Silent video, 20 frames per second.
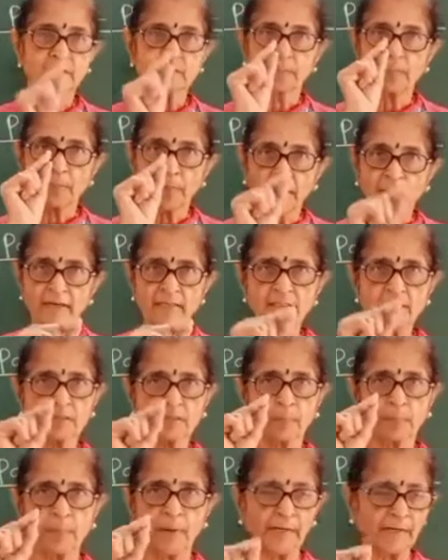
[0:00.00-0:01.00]
past
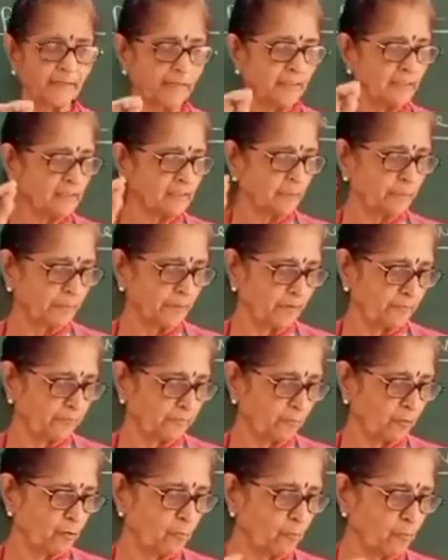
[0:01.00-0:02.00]
participle
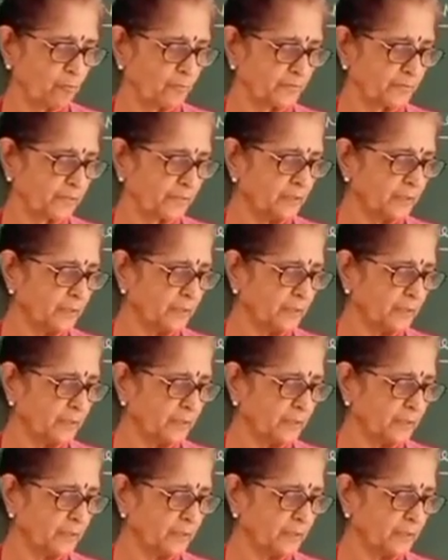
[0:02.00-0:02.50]
form of the